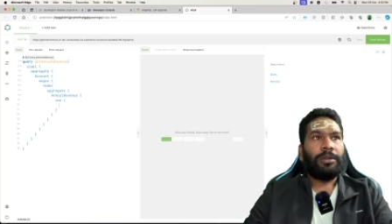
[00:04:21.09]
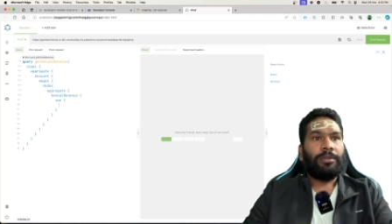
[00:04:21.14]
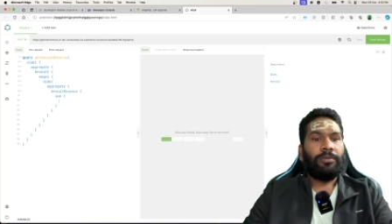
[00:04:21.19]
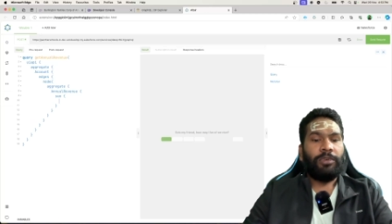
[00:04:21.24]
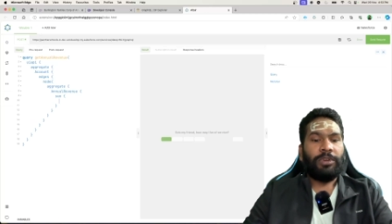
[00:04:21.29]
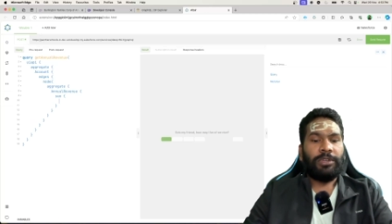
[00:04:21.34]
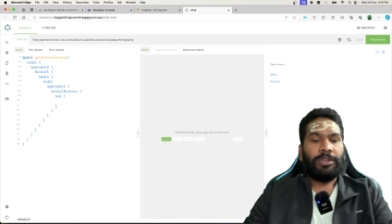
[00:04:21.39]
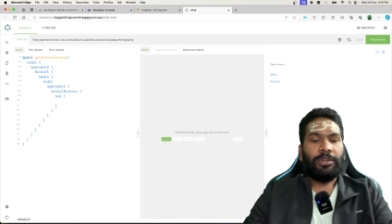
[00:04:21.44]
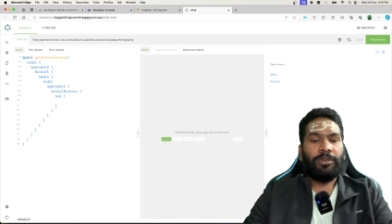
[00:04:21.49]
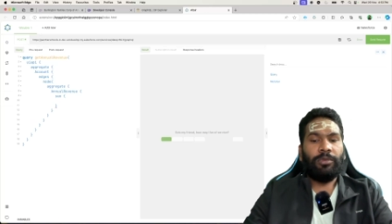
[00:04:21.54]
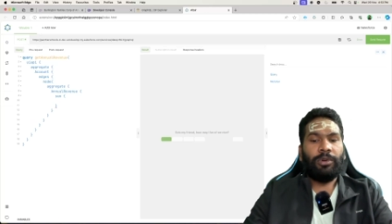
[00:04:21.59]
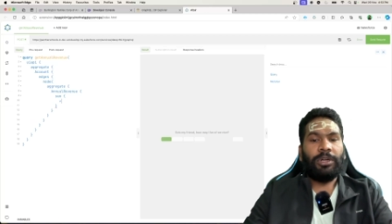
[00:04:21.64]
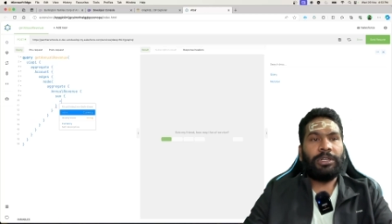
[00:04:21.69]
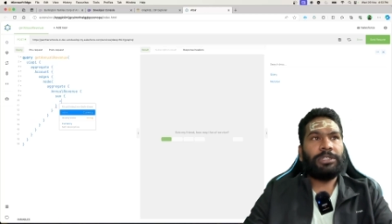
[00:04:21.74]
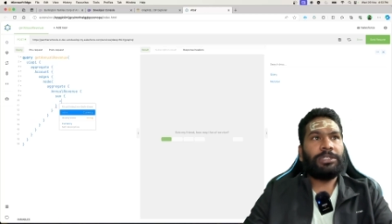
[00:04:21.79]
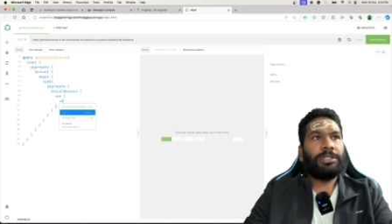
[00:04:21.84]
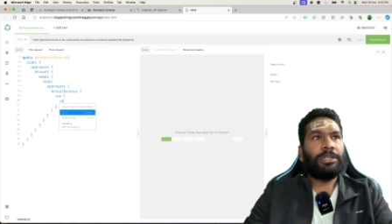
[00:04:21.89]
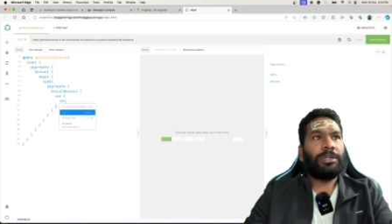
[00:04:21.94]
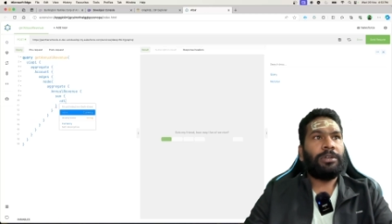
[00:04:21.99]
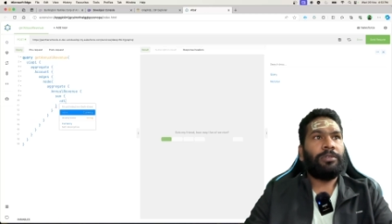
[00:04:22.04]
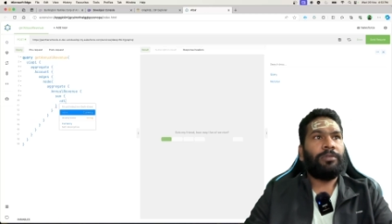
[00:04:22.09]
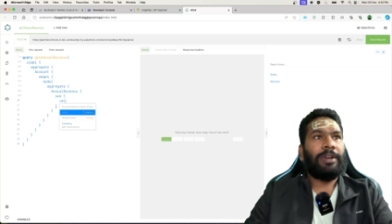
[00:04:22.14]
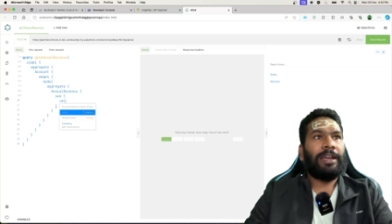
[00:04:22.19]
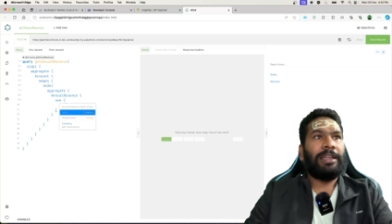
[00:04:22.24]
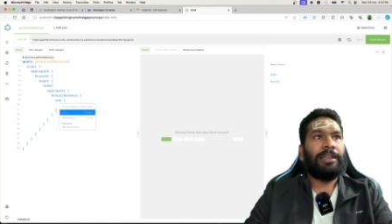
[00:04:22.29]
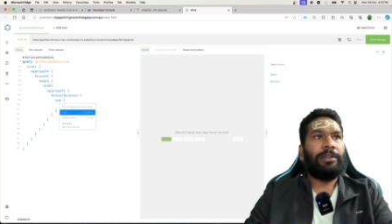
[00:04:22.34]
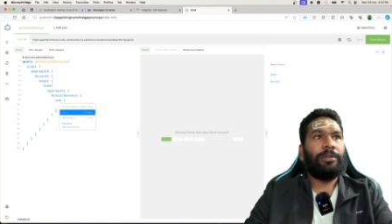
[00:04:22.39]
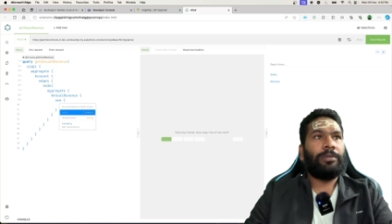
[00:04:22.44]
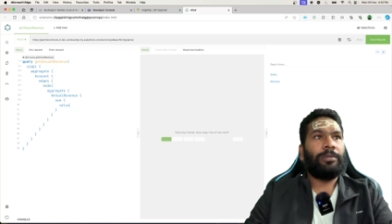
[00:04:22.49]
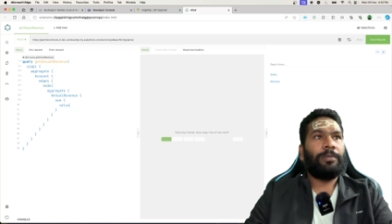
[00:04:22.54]
what you want
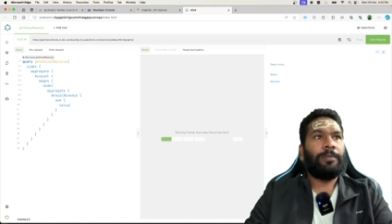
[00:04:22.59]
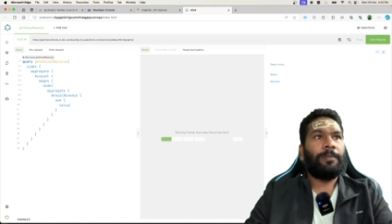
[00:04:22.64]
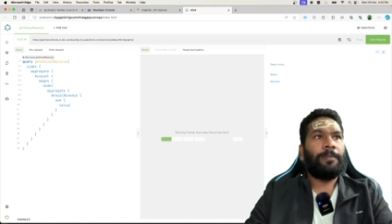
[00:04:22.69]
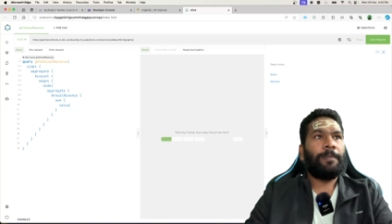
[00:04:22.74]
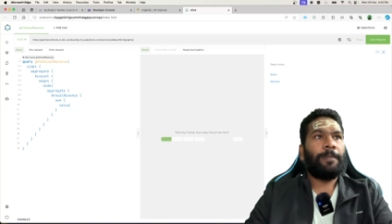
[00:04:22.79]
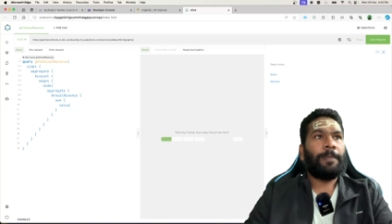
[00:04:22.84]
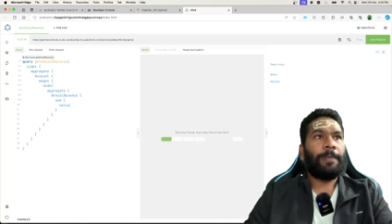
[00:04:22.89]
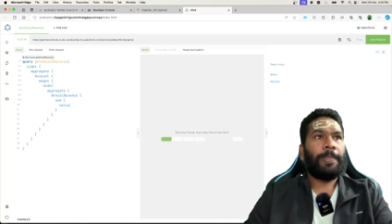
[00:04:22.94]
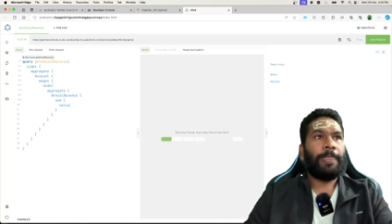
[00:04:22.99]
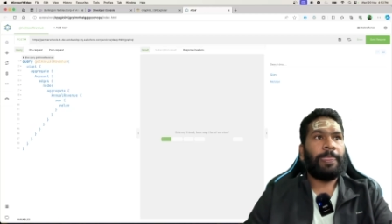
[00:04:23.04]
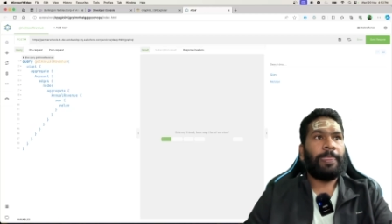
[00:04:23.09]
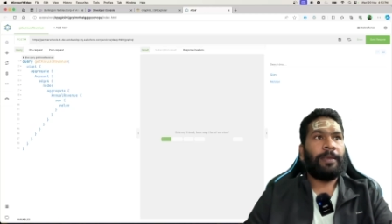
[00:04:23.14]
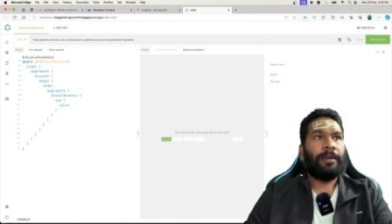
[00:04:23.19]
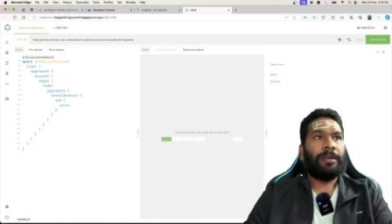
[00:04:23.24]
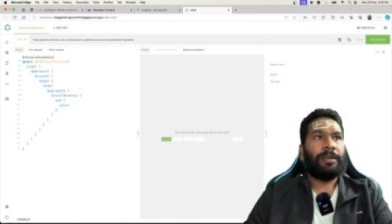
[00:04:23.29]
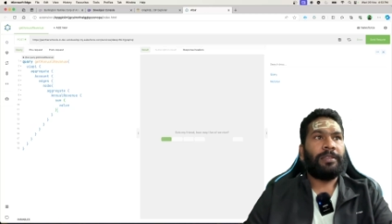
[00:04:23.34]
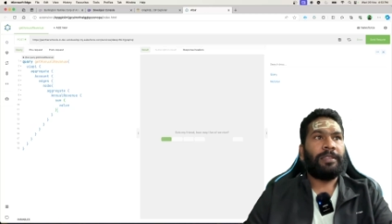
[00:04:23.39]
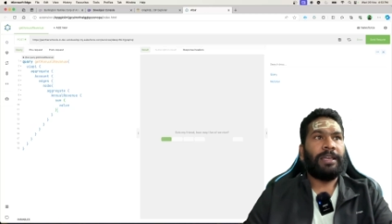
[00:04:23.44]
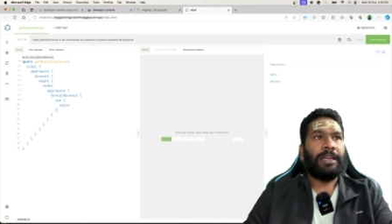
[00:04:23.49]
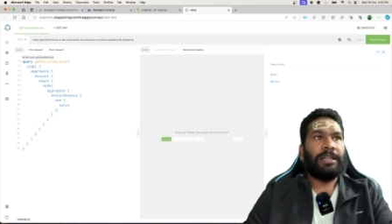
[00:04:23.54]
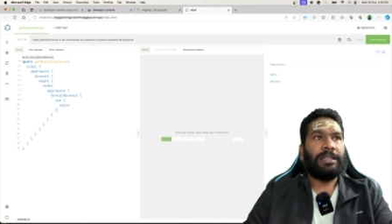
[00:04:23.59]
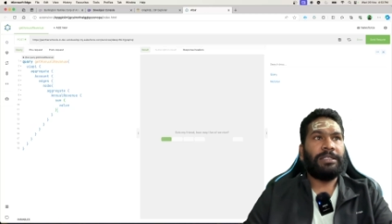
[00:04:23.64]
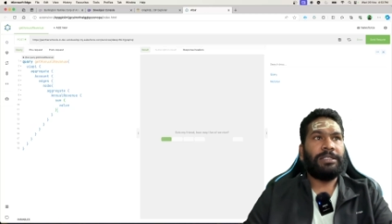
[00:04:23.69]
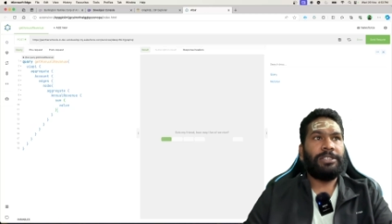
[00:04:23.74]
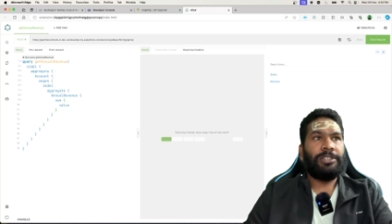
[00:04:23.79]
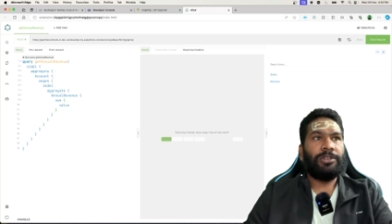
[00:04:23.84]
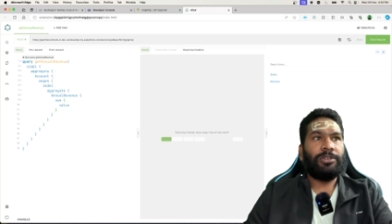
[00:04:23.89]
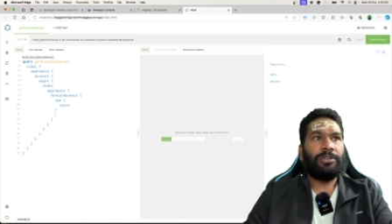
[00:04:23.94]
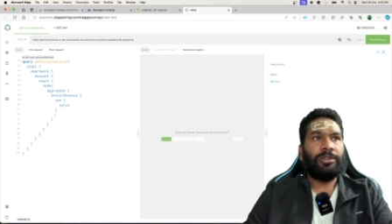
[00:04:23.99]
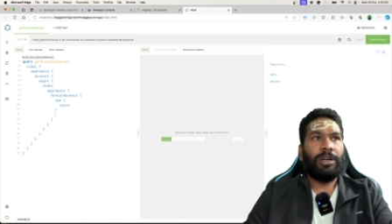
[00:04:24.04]
value then
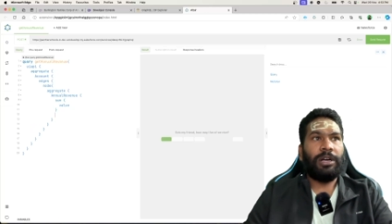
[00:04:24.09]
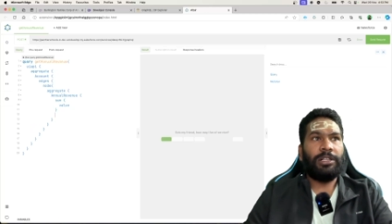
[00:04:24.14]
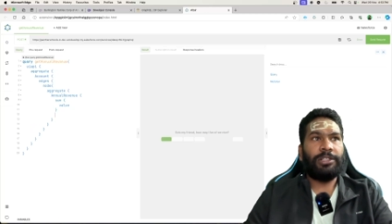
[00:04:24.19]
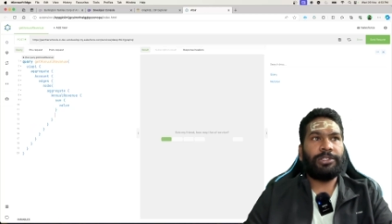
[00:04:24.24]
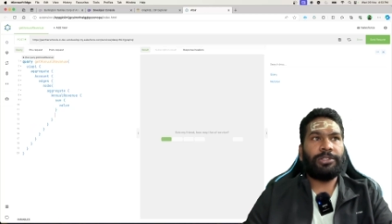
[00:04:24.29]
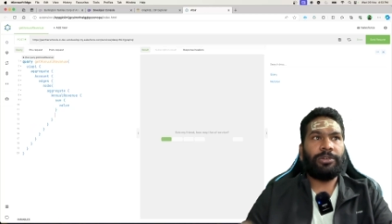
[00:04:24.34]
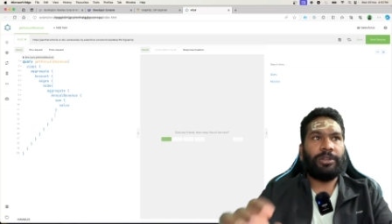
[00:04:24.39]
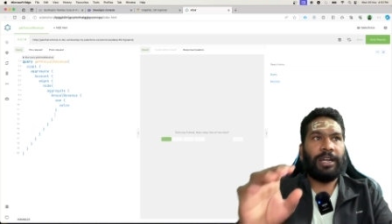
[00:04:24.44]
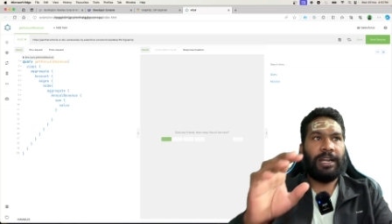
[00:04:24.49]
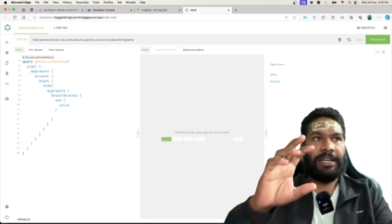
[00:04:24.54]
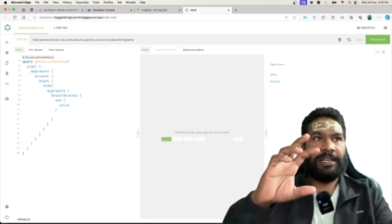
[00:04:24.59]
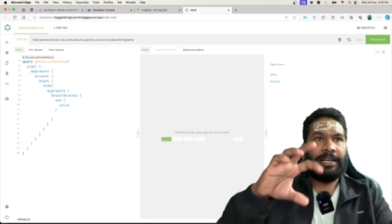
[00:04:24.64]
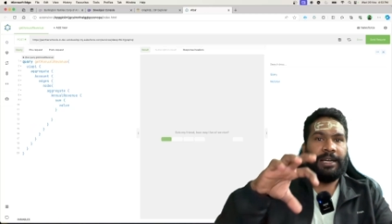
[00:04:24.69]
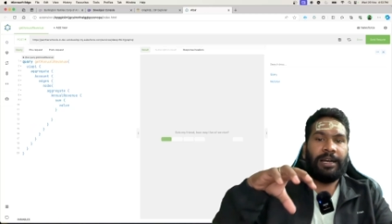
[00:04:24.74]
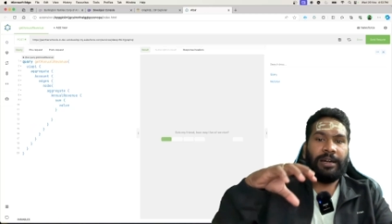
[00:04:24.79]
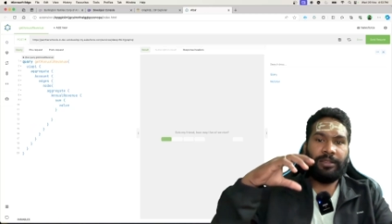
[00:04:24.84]
you could also write